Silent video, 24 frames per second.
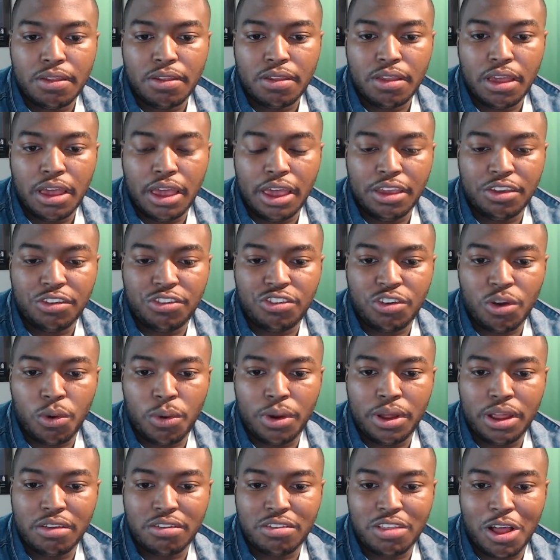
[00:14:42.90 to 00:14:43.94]
is
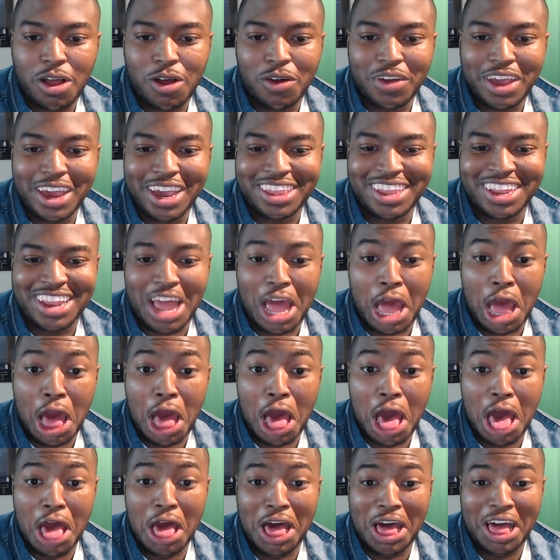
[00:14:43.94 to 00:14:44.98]
showing his long head today.
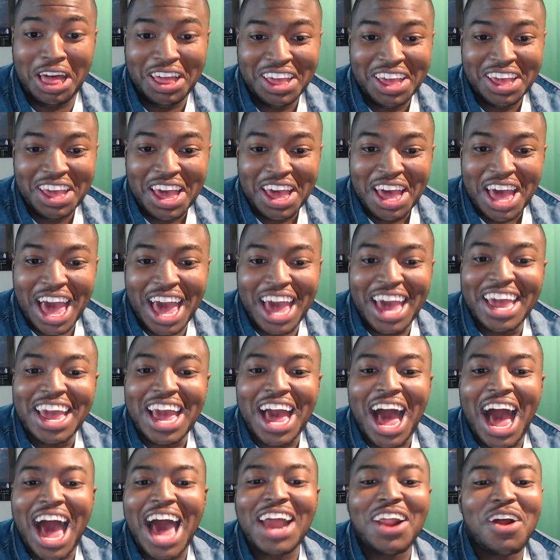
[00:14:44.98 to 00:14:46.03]
Hey,
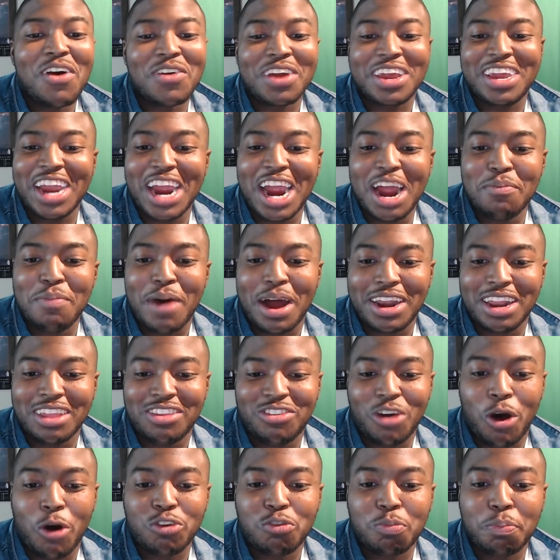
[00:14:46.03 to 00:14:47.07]
I don't care about the
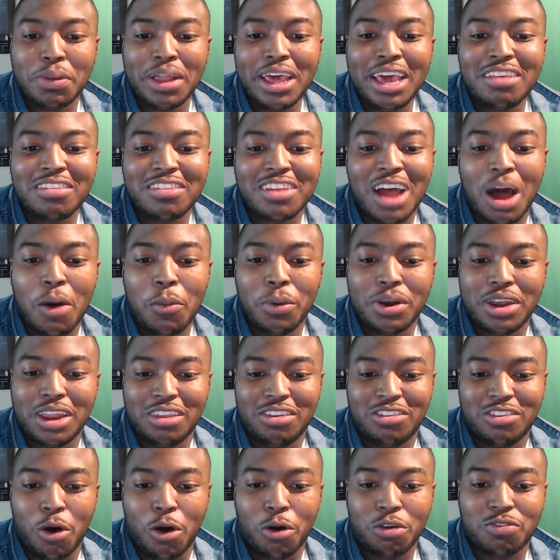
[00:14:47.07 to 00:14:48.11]
jokes. Please come with the
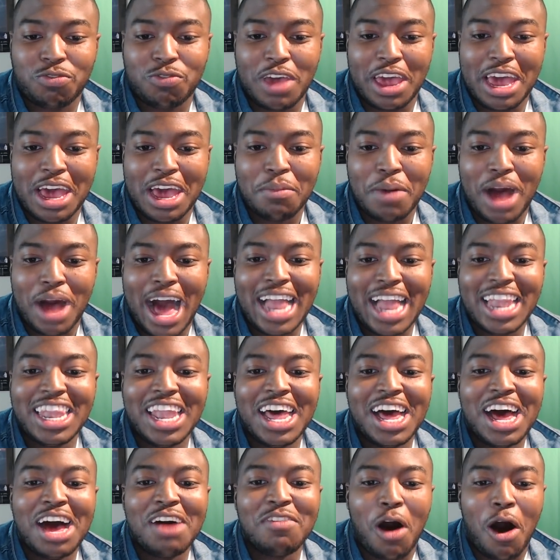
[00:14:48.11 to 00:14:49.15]
jokes, fam. I
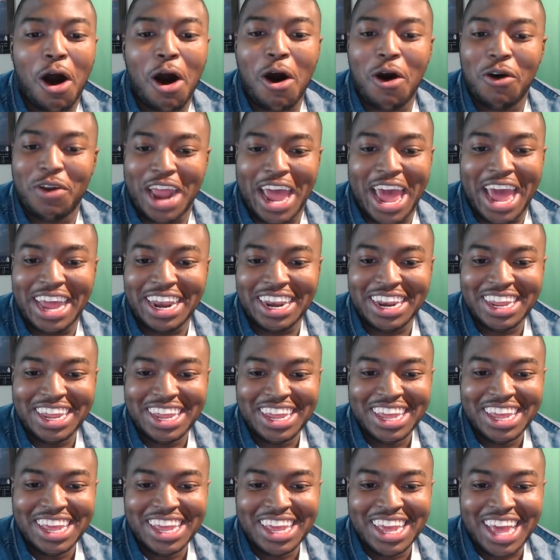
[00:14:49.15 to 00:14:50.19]
love all that.
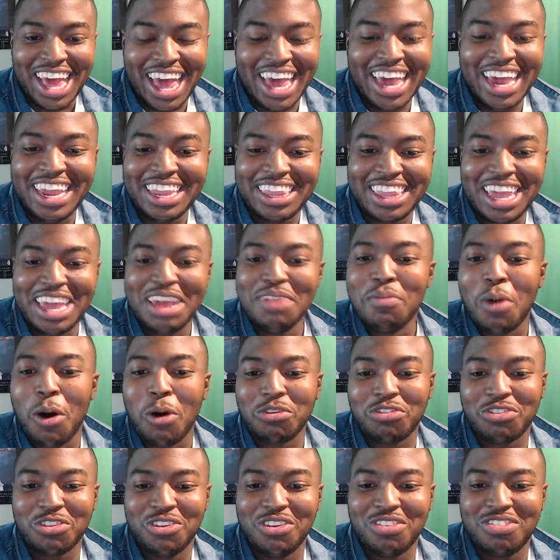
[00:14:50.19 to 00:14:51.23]
I ain't the
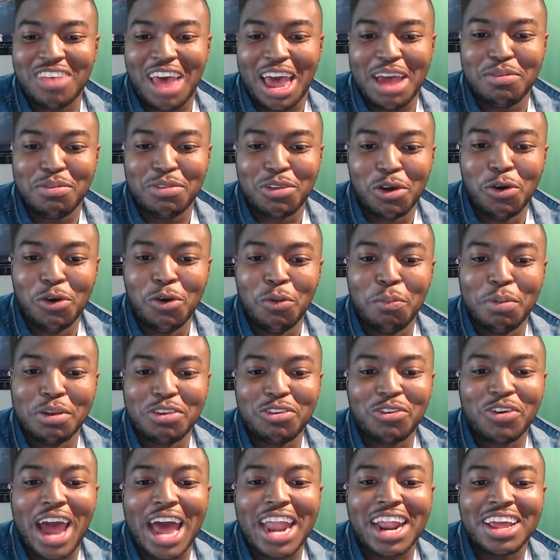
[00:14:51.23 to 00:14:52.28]
emotional type dude, but you
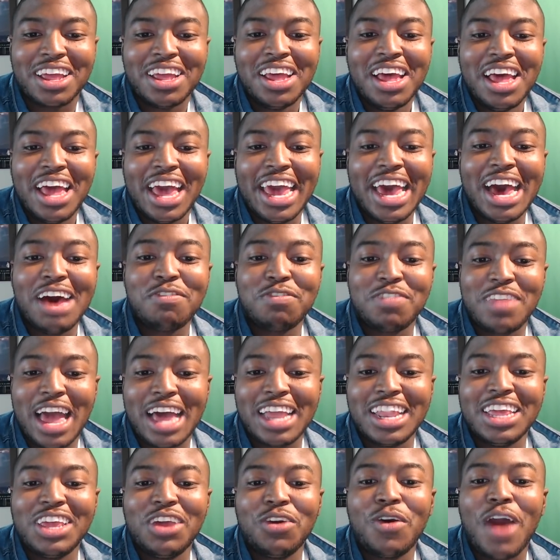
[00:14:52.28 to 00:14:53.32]
gotta, F
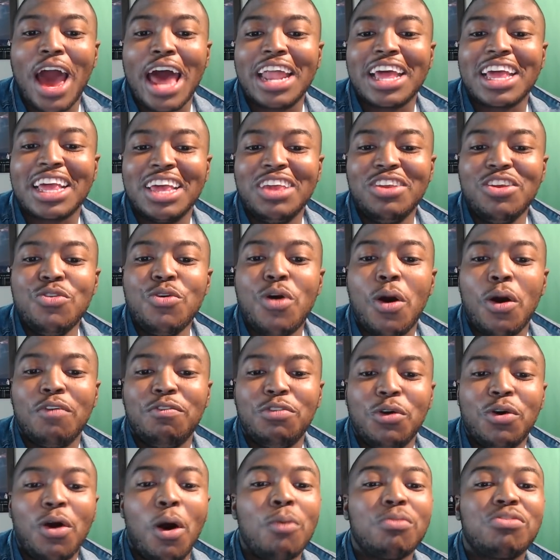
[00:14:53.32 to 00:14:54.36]
Deli, if you
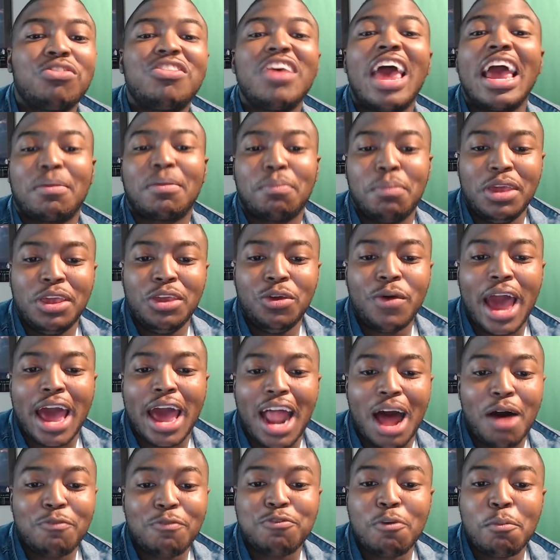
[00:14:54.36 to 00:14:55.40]
gonna check me,
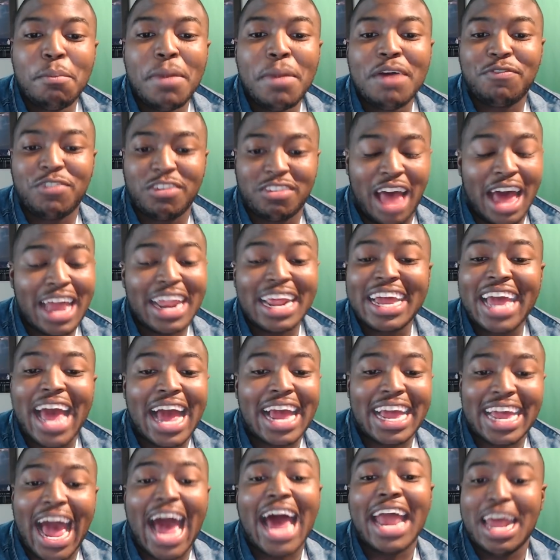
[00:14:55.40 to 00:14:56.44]
I'm from Memphis. I didn't
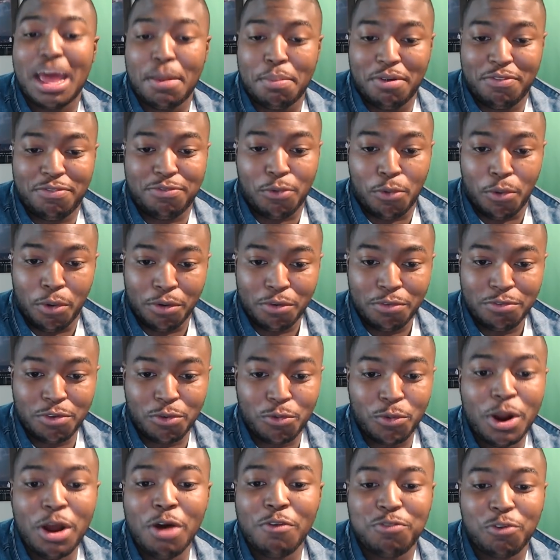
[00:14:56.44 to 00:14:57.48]
got at before. For
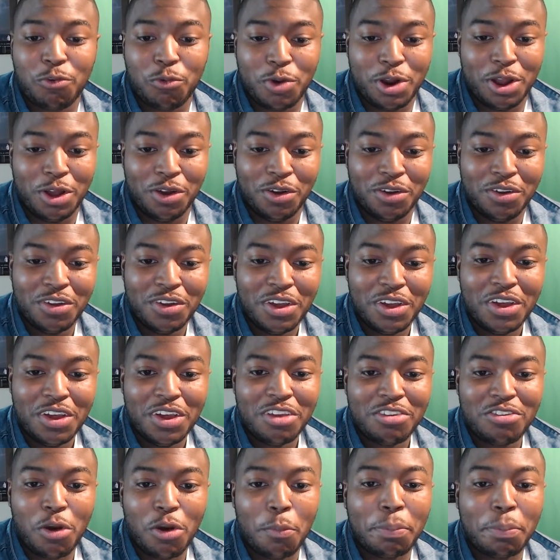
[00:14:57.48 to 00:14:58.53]
real.
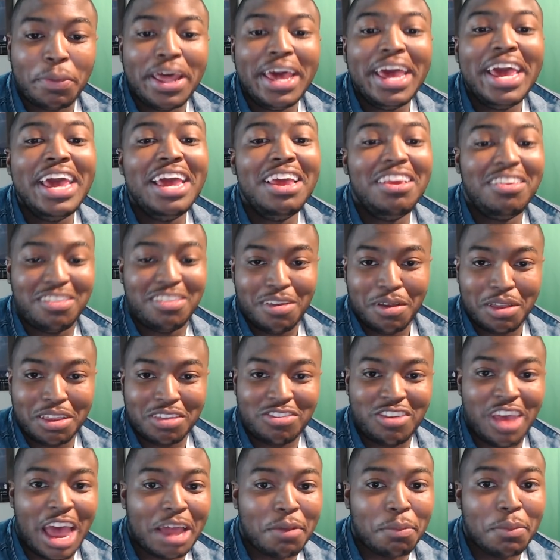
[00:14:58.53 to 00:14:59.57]
So please,
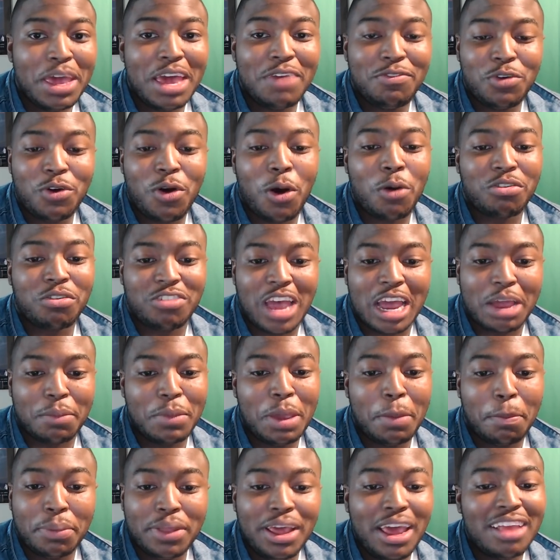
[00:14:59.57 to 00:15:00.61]
Check me. If you're going to check me,
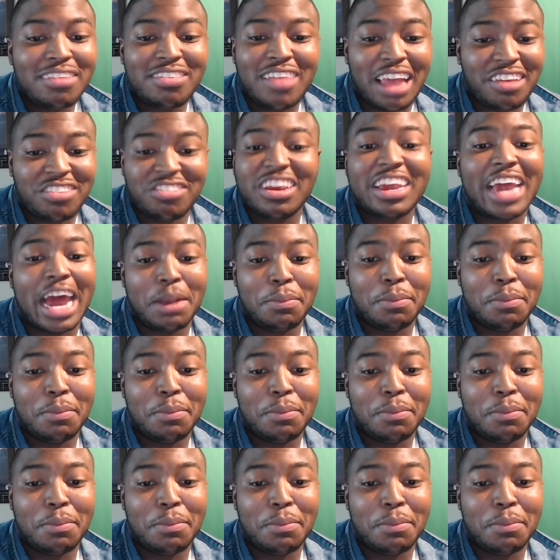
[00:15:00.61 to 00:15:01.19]
please. That shit got to be